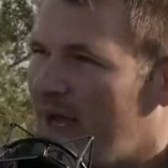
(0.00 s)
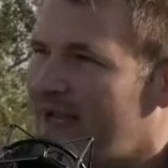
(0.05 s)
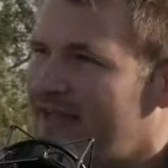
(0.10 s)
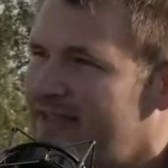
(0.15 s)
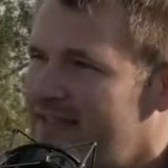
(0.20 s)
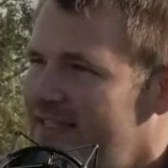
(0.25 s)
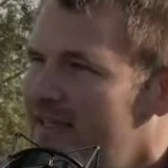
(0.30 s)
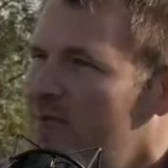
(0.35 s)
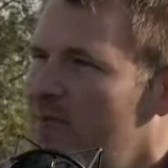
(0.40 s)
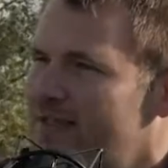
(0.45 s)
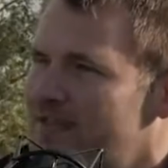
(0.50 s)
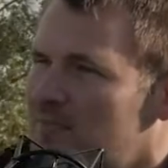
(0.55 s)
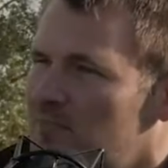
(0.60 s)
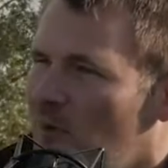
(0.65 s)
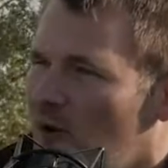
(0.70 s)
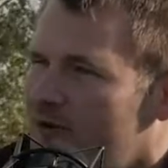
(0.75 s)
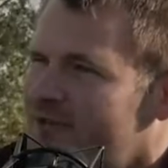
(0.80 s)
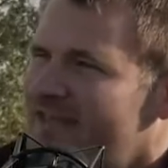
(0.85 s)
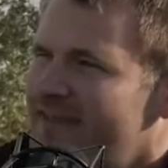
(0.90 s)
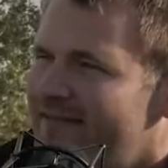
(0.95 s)
I can see what's
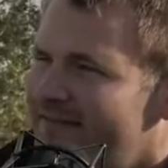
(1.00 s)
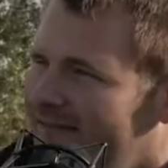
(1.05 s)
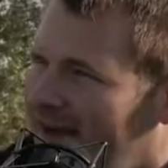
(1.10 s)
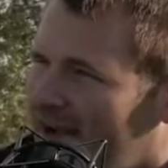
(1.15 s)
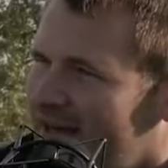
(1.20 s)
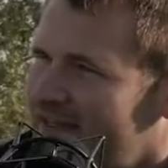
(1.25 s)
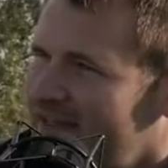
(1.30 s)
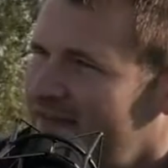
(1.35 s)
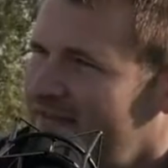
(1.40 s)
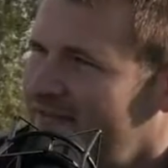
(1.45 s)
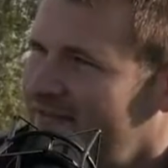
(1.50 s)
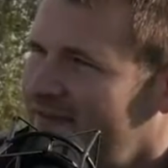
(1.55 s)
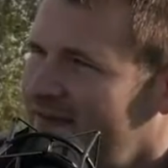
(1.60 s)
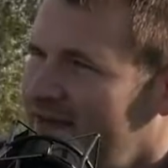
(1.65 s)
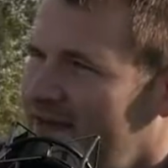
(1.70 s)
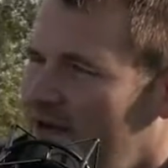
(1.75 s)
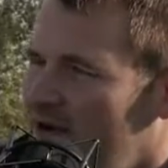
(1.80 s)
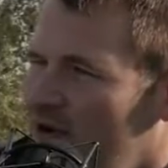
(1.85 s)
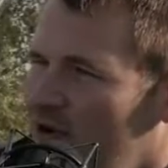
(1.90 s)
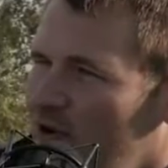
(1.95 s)
most effective
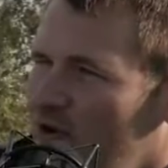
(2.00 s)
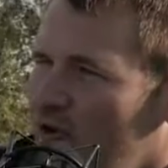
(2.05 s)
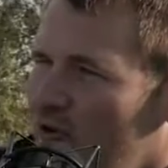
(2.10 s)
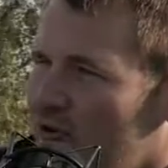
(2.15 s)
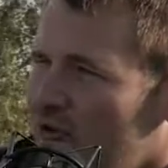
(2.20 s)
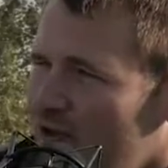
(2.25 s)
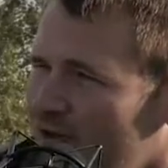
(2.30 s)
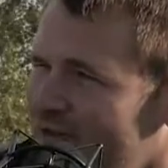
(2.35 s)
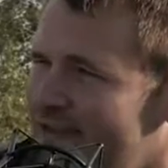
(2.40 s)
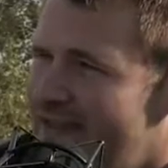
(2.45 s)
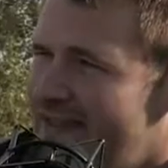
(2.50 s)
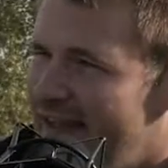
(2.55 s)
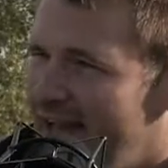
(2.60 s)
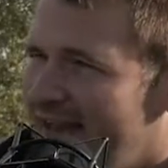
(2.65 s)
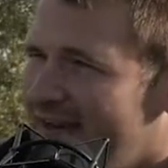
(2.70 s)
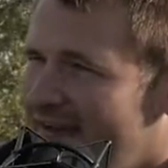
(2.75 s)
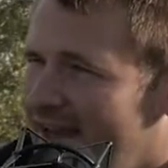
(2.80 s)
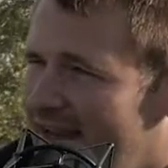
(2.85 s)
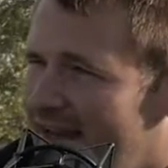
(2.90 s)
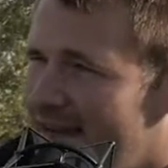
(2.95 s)
using
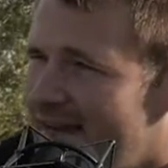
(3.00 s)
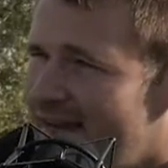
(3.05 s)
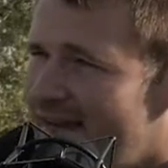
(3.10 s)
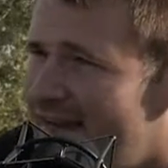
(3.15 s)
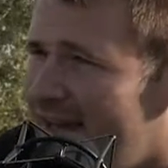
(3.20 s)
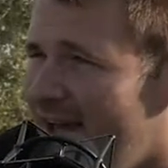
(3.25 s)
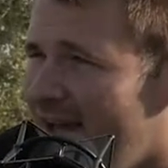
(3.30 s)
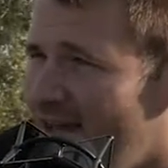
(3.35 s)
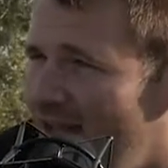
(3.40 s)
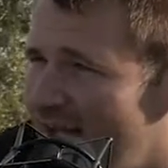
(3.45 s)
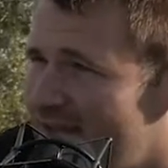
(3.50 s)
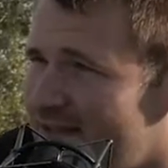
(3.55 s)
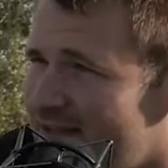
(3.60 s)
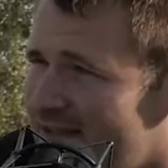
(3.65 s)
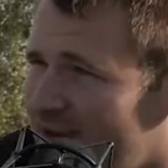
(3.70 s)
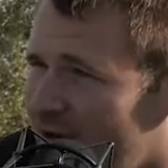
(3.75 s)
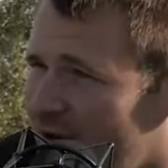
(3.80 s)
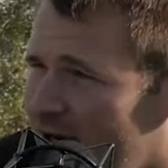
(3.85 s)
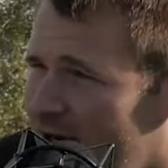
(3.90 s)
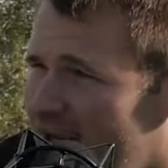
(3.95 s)
that data to tell that
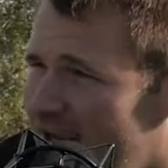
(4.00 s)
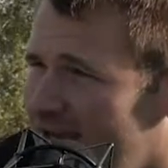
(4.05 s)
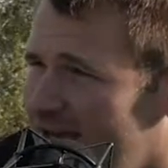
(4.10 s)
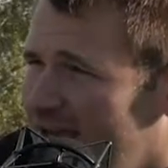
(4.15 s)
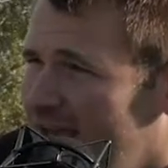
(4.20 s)
story.